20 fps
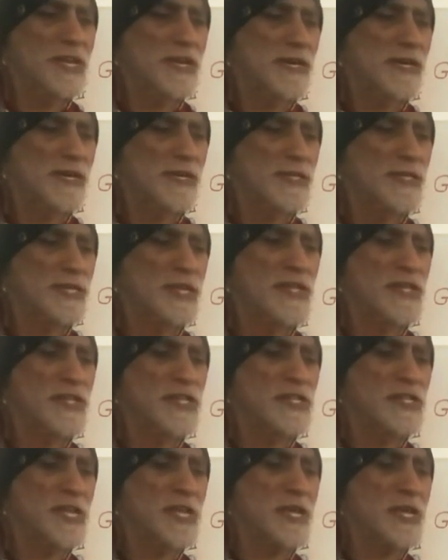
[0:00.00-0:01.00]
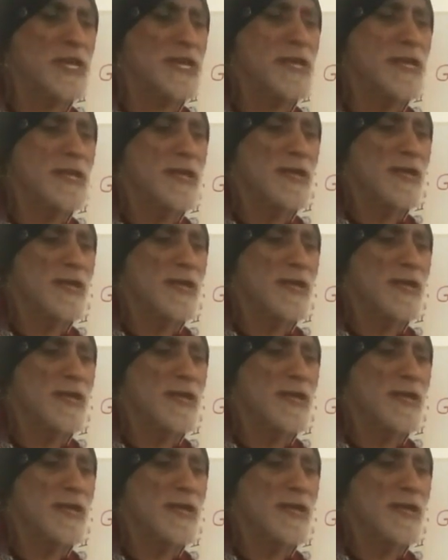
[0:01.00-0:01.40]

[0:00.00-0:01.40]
See the C?